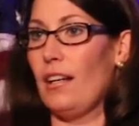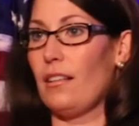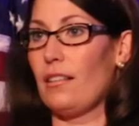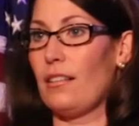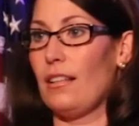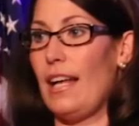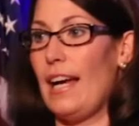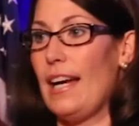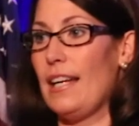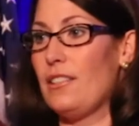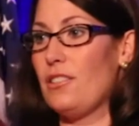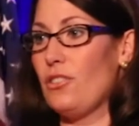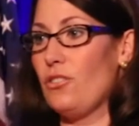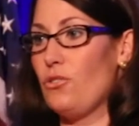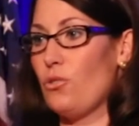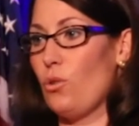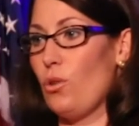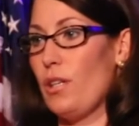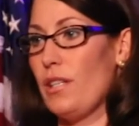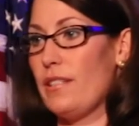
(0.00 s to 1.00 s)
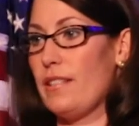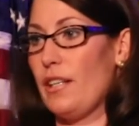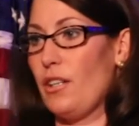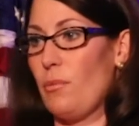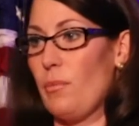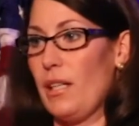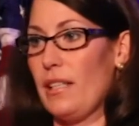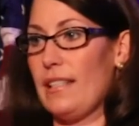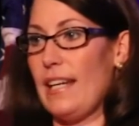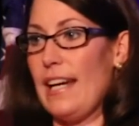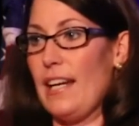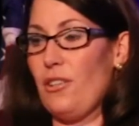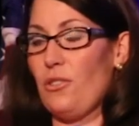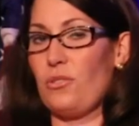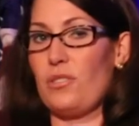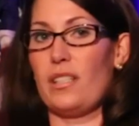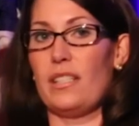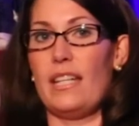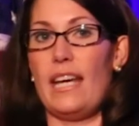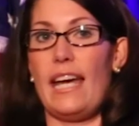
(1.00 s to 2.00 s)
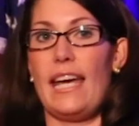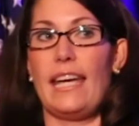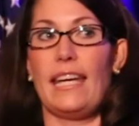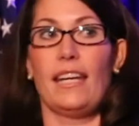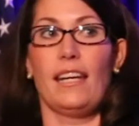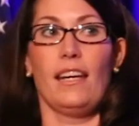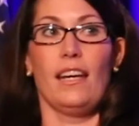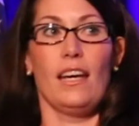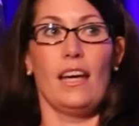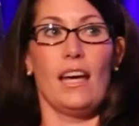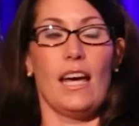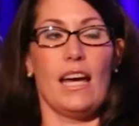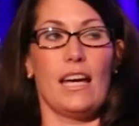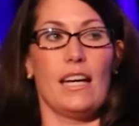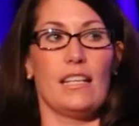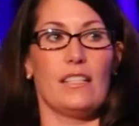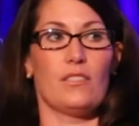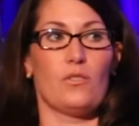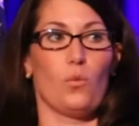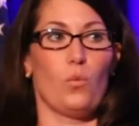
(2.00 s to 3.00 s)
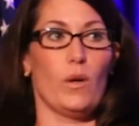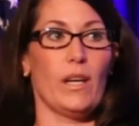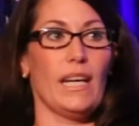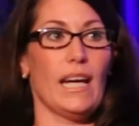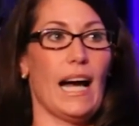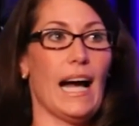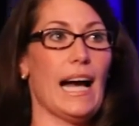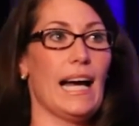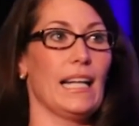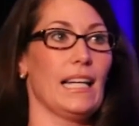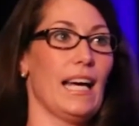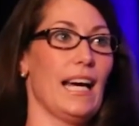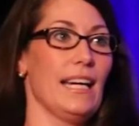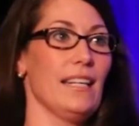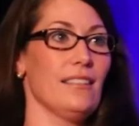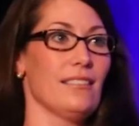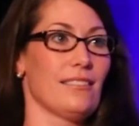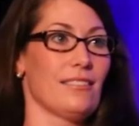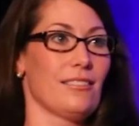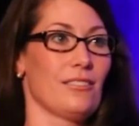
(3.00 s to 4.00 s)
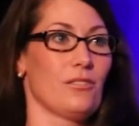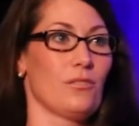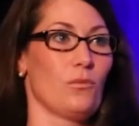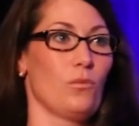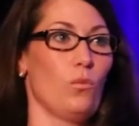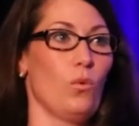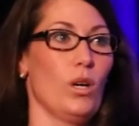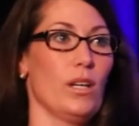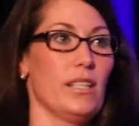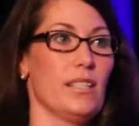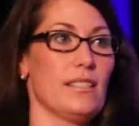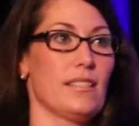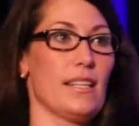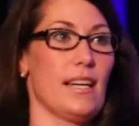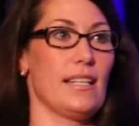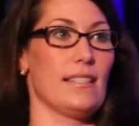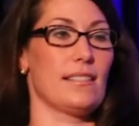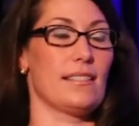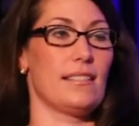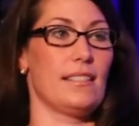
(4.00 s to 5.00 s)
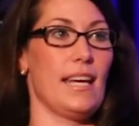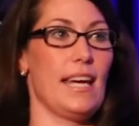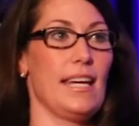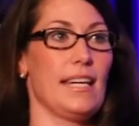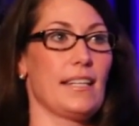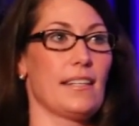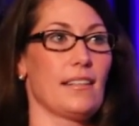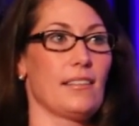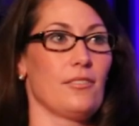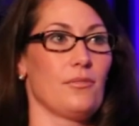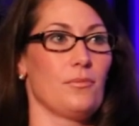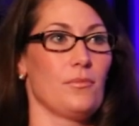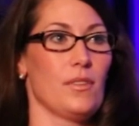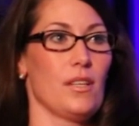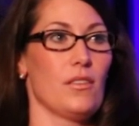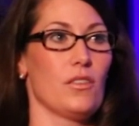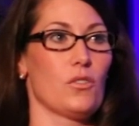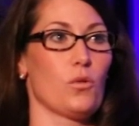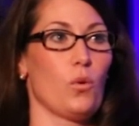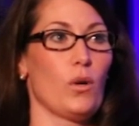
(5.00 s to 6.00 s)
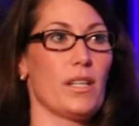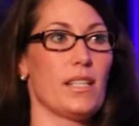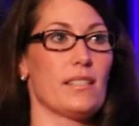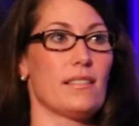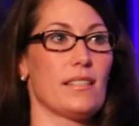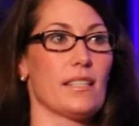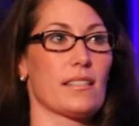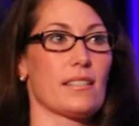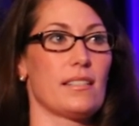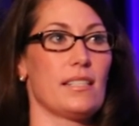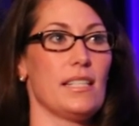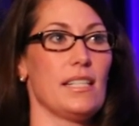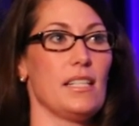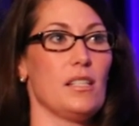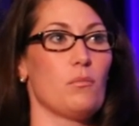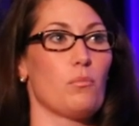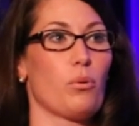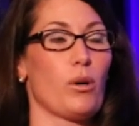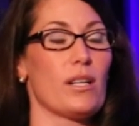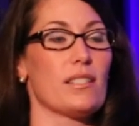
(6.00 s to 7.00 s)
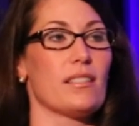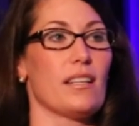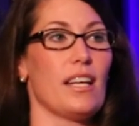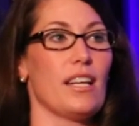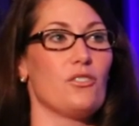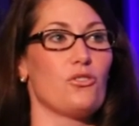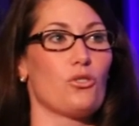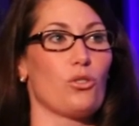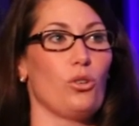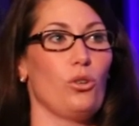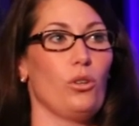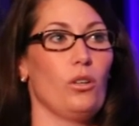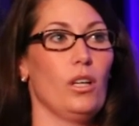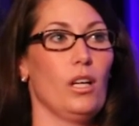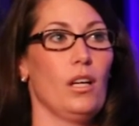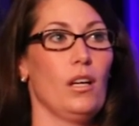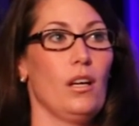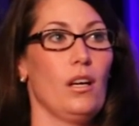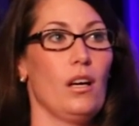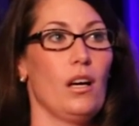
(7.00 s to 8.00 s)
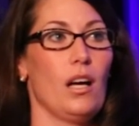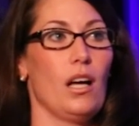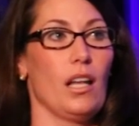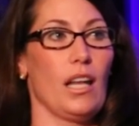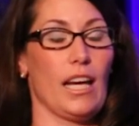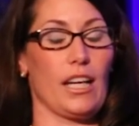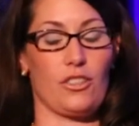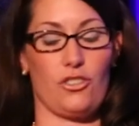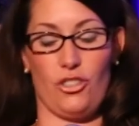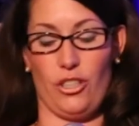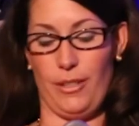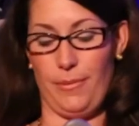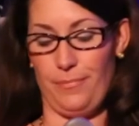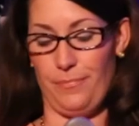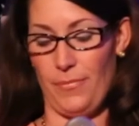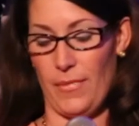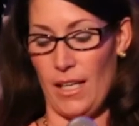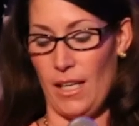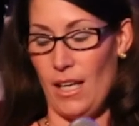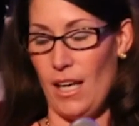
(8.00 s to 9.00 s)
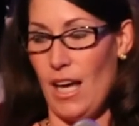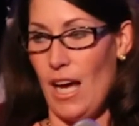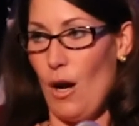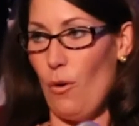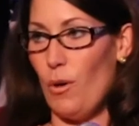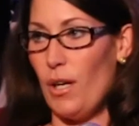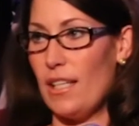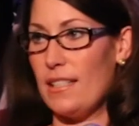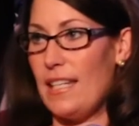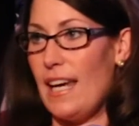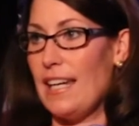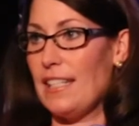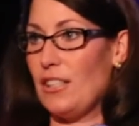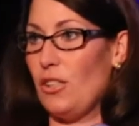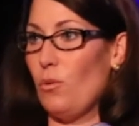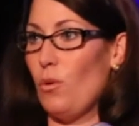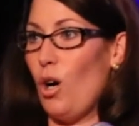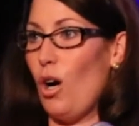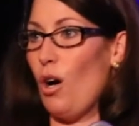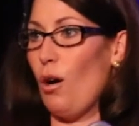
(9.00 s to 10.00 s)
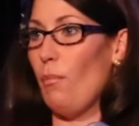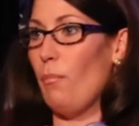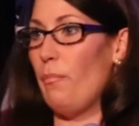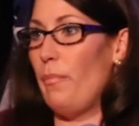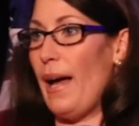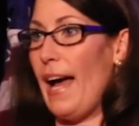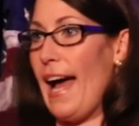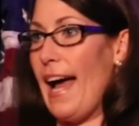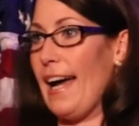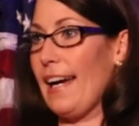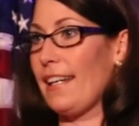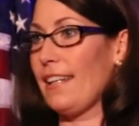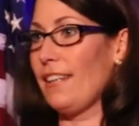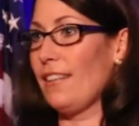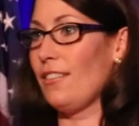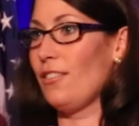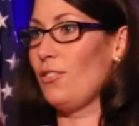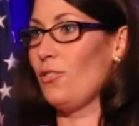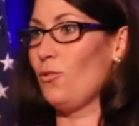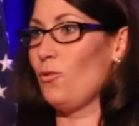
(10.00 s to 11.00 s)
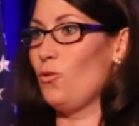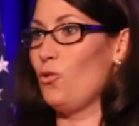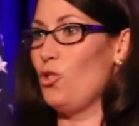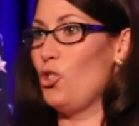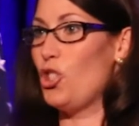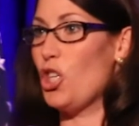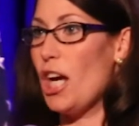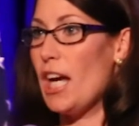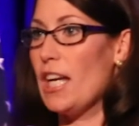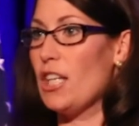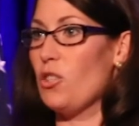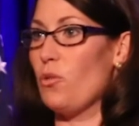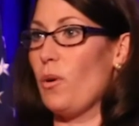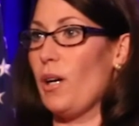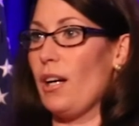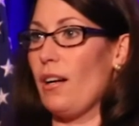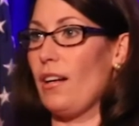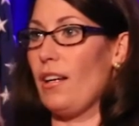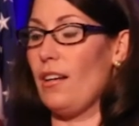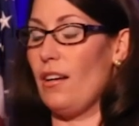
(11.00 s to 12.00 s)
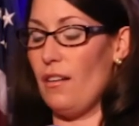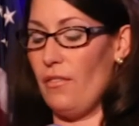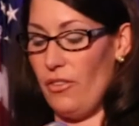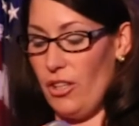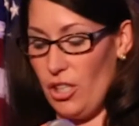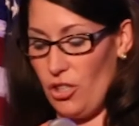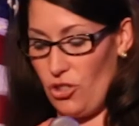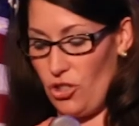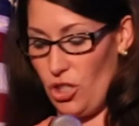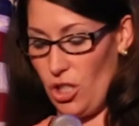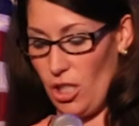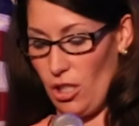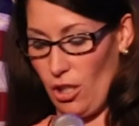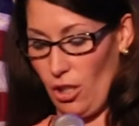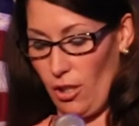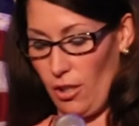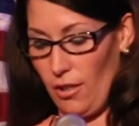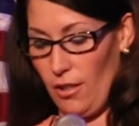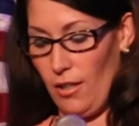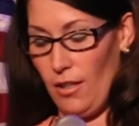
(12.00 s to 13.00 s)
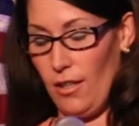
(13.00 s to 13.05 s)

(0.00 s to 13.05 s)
Glad to join Senator McDaniel today as we highlight what is at stake in the 2016 presidential election. I want to take you all back, January of this year.